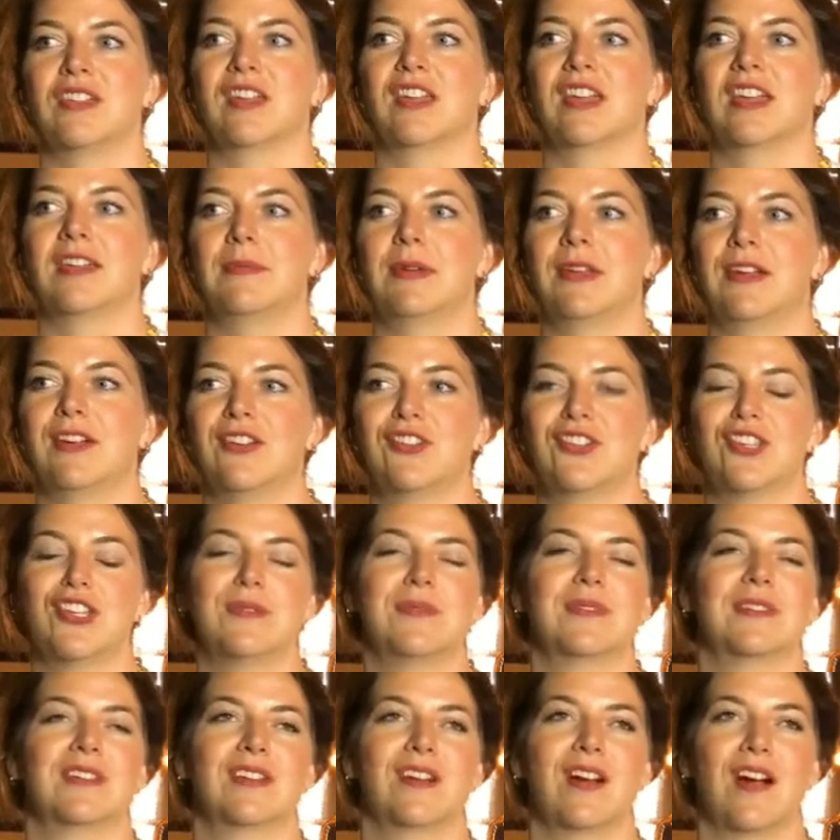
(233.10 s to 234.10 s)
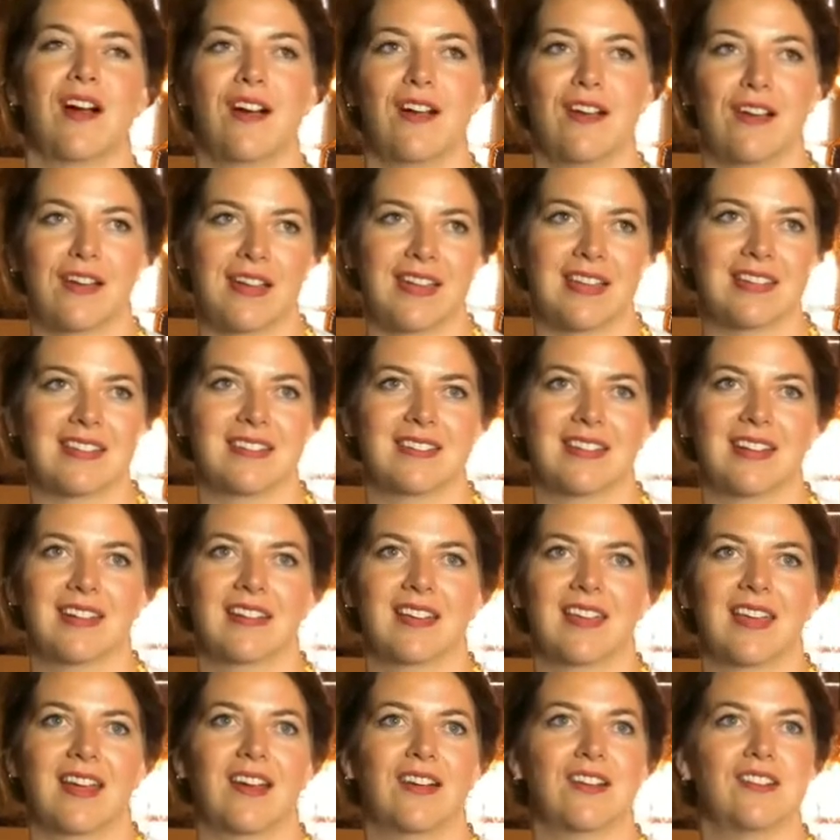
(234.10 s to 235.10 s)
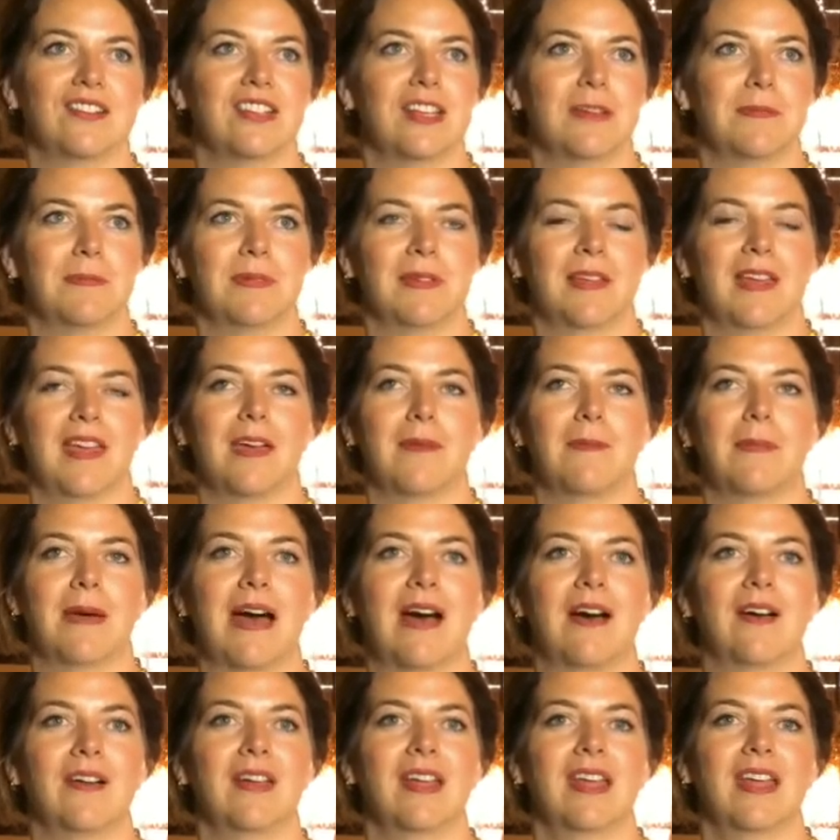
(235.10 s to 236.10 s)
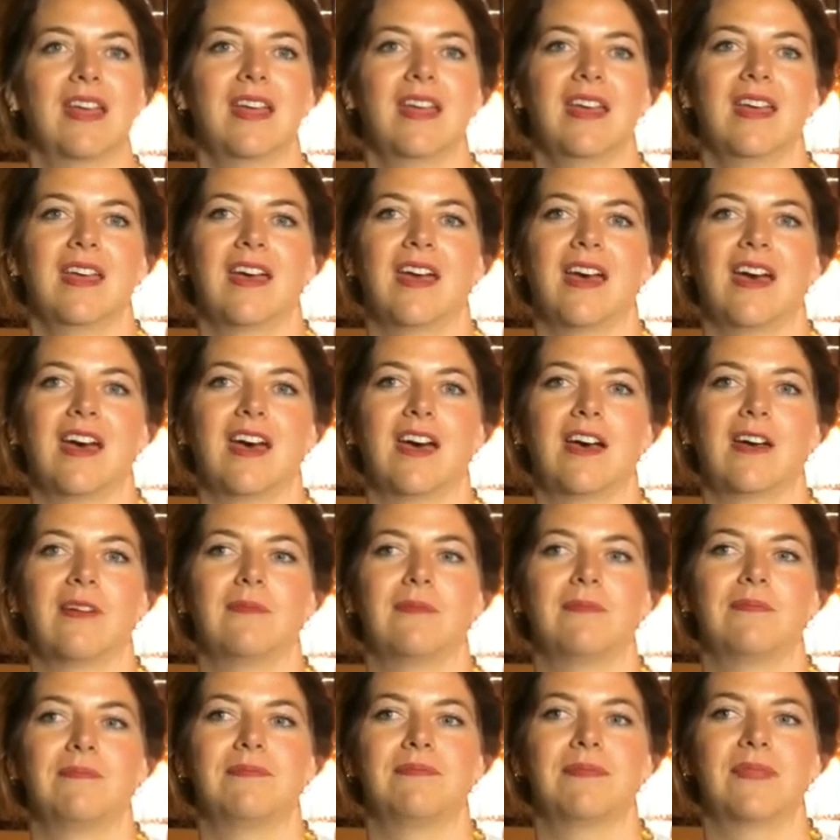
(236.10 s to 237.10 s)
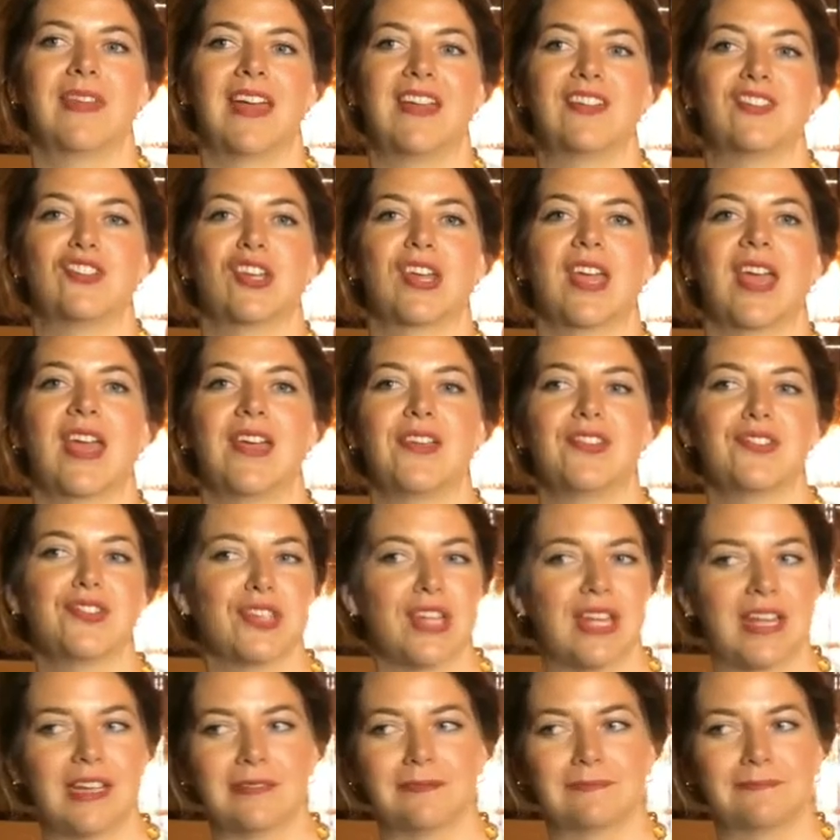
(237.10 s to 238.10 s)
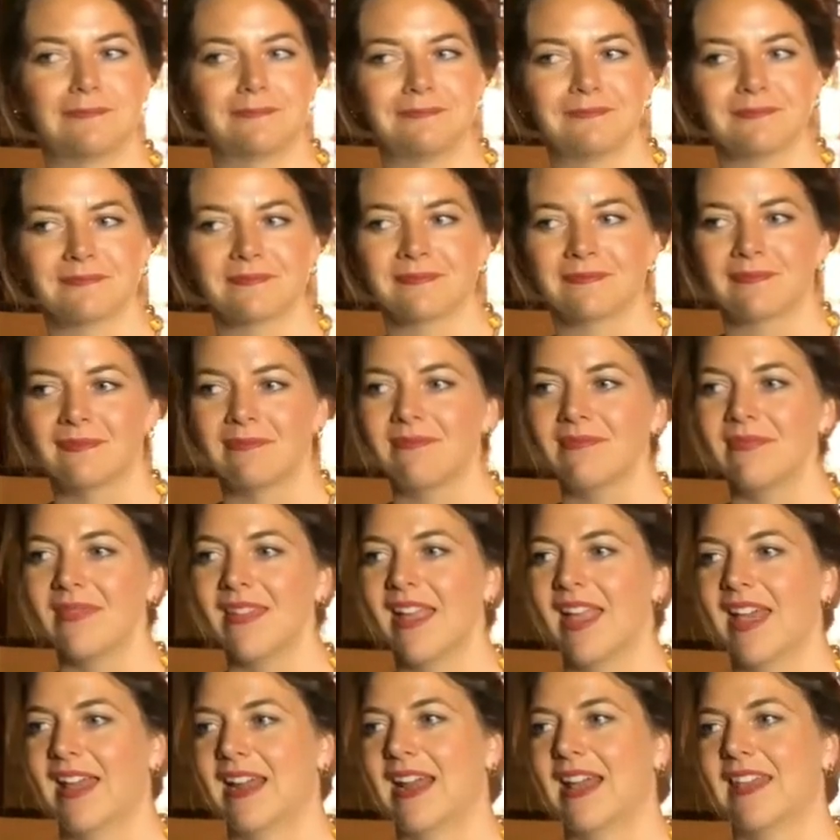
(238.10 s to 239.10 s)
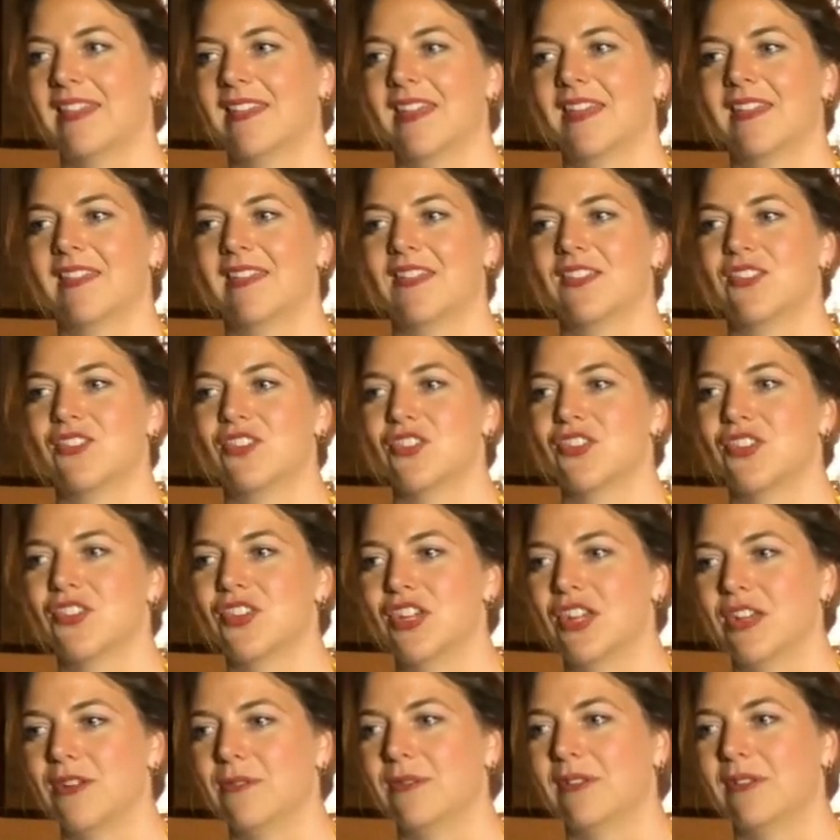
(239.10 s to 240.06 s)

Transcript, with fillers: the community. She was an artist and cared deeply about um, education. And I think that she